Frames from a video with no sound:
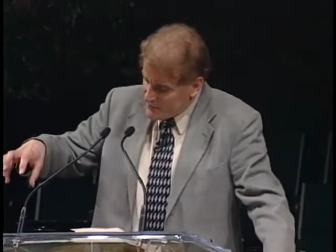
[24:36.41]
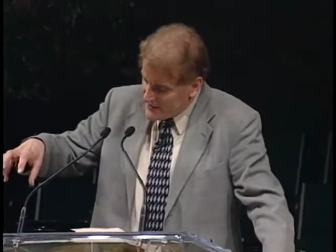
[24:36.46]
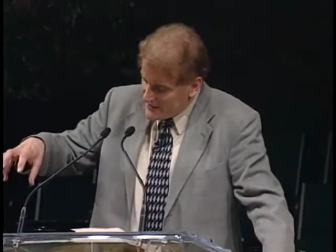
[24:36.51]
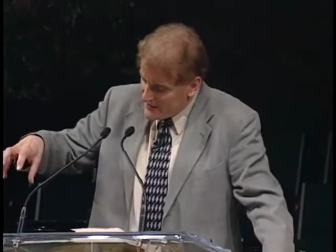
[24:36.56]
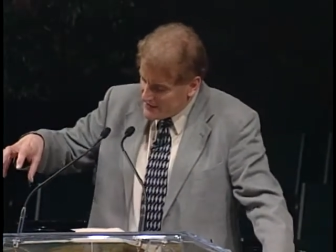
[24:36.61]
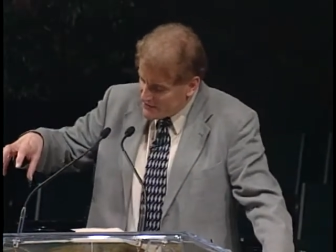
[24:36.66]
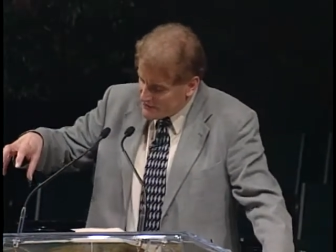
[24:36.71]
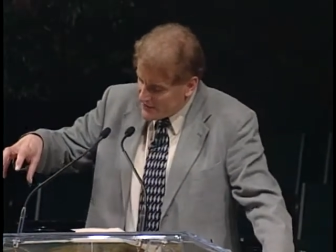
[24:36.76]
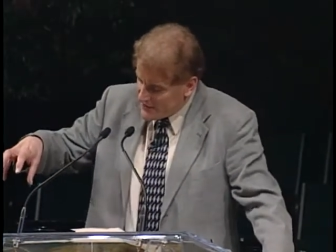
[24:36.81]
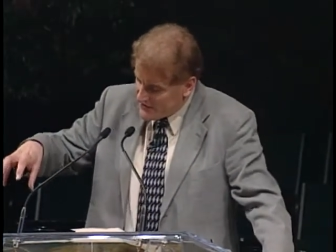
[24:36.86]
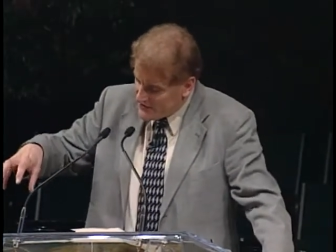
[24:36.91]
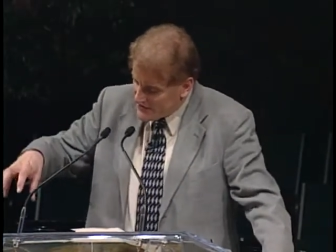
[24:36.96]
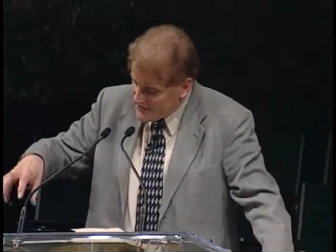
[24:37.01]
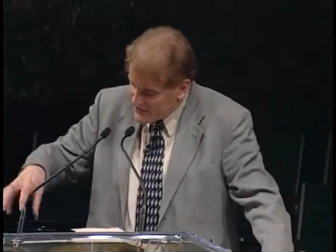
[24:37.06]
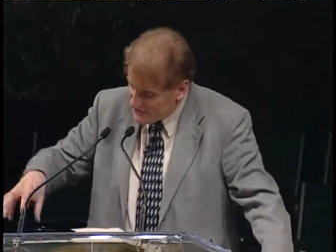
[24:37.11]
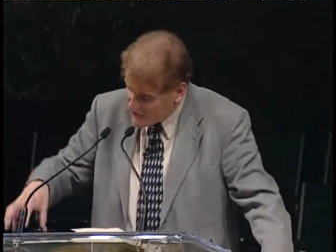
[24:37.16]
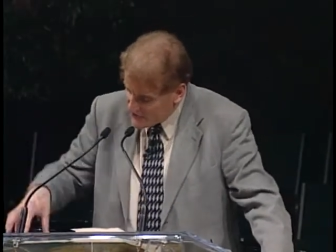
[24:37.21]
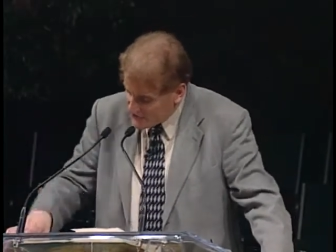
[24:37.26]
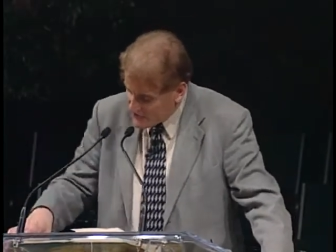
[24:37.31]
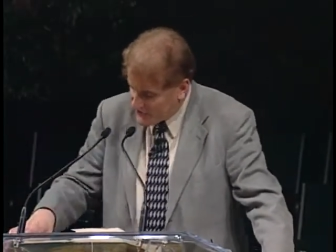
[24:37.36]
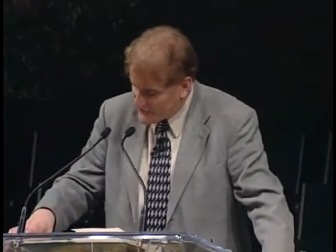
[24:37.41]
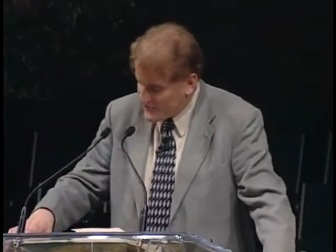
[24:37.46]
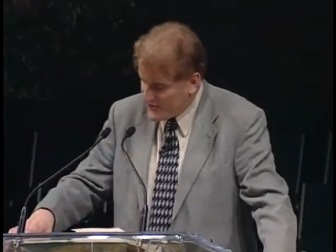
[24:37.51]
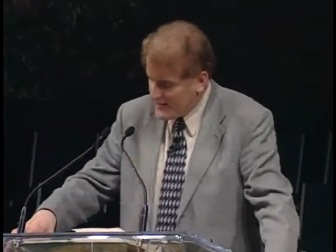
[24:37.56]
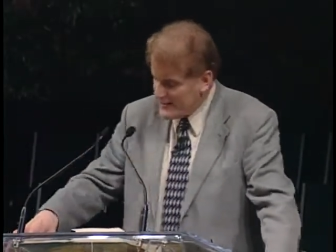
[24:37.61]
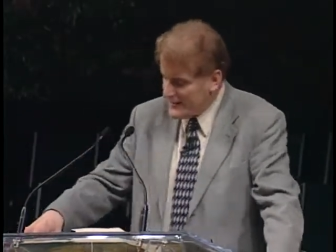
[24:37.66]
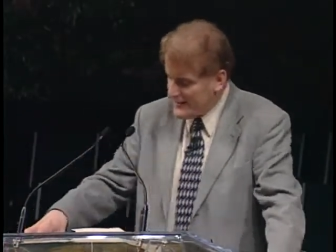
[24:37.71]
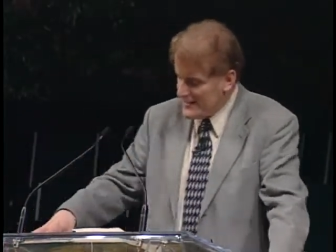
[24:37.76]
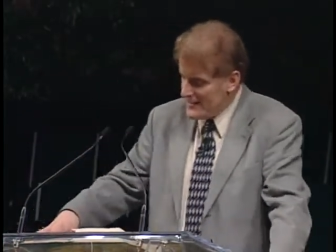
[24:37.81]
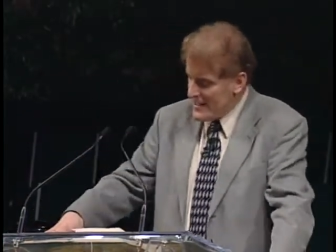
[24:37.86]
when you're reaching into your
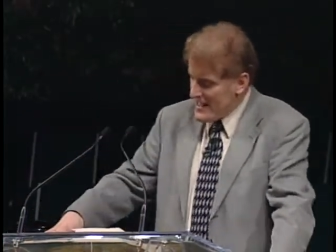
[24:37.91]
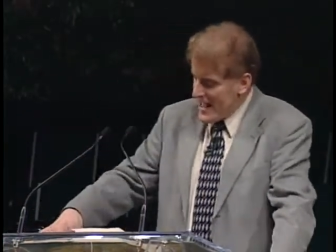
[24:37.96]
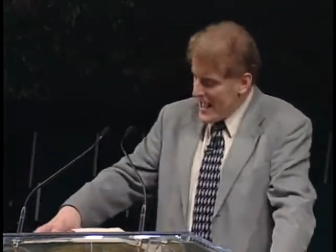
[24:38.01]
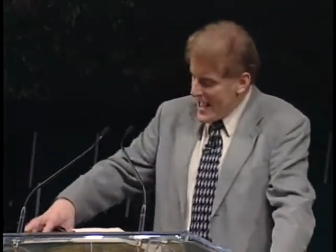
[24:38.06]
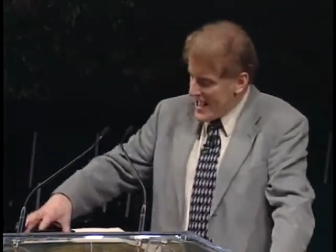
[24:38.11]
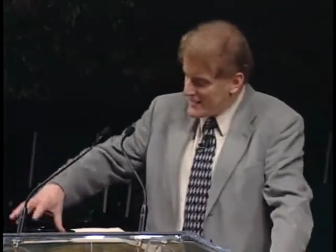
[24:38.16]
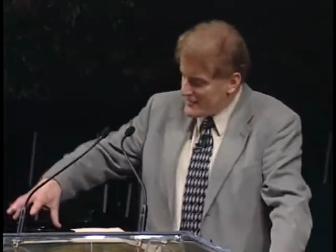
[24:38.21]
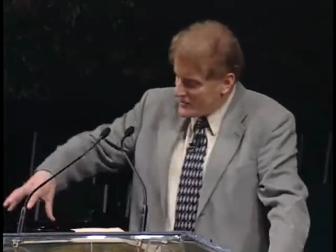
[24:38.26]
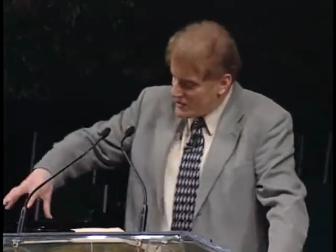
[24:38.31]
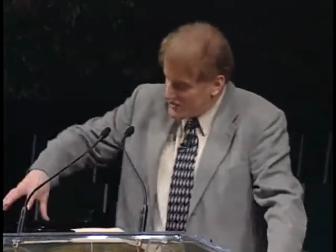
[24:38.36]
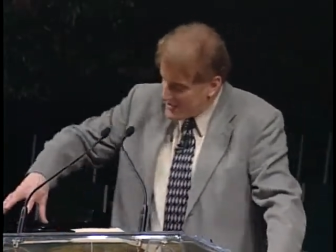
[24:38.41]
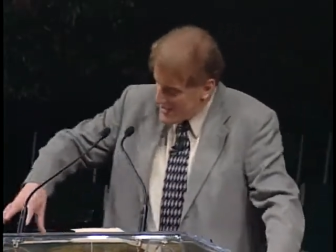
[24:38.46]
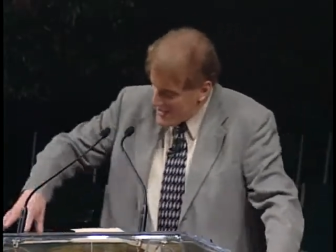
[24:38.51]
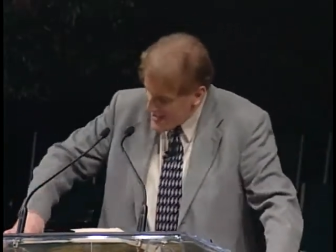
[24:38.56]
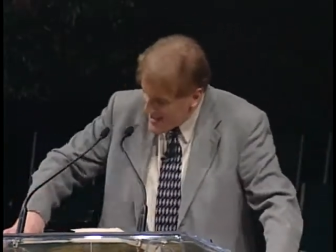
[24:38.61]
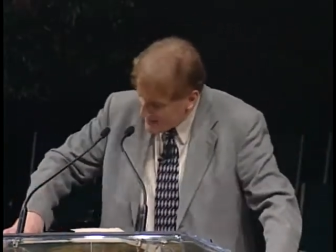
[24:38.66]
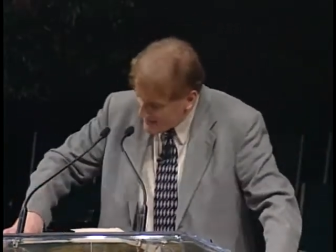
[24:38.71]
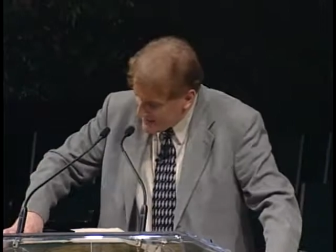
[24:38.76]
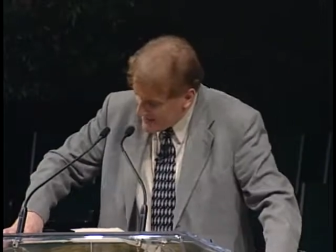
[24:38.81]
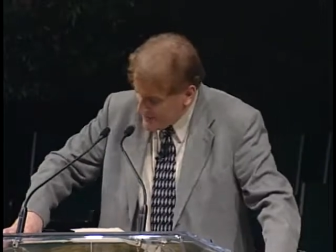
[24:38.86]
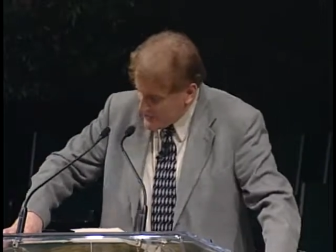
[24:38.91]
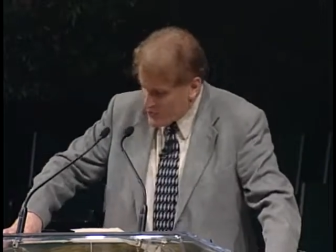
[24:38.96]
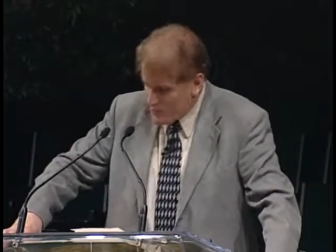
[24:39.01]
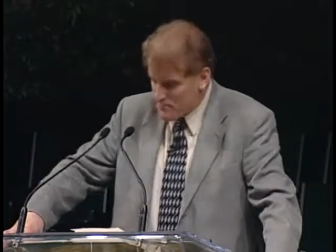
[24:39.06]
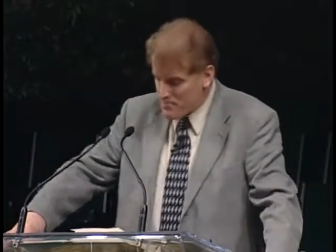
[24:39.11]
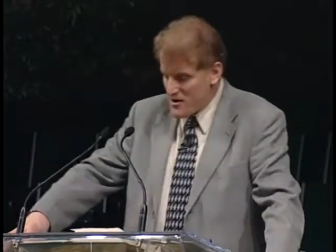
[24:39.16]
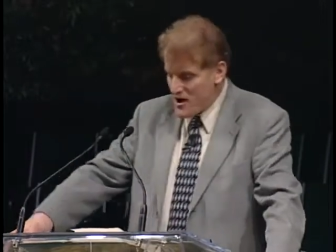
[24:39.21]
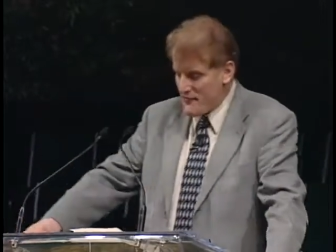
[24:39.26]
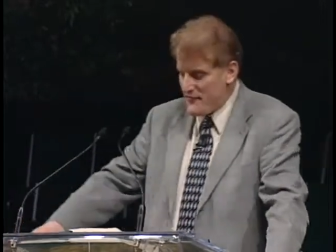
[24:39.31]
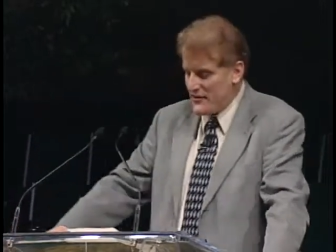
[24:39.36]
city and your area
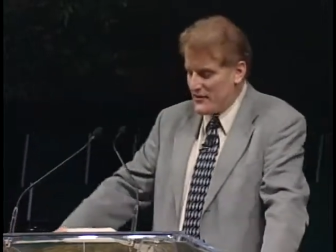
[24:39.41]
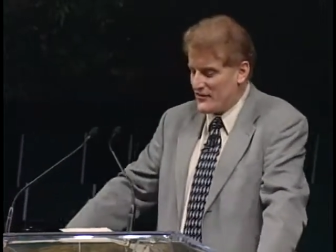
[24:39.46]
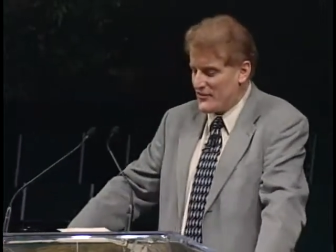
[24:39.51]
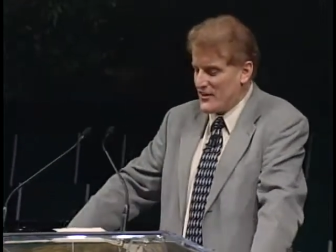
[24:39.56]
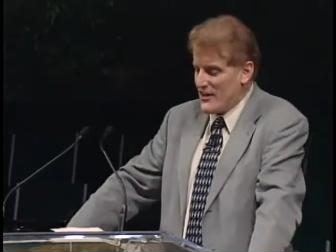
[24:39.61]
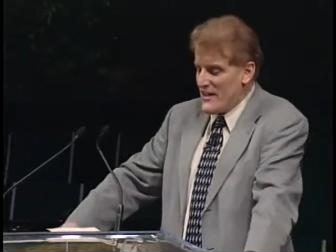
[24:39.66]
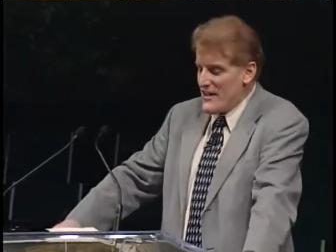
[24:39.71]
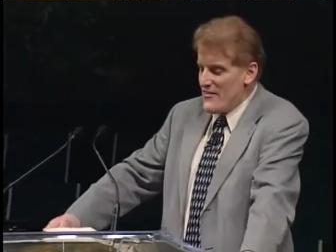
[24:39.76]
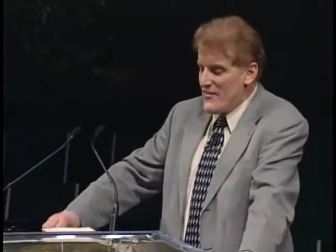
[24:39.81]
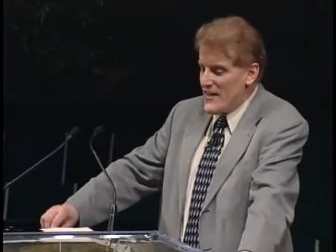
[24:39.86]
your province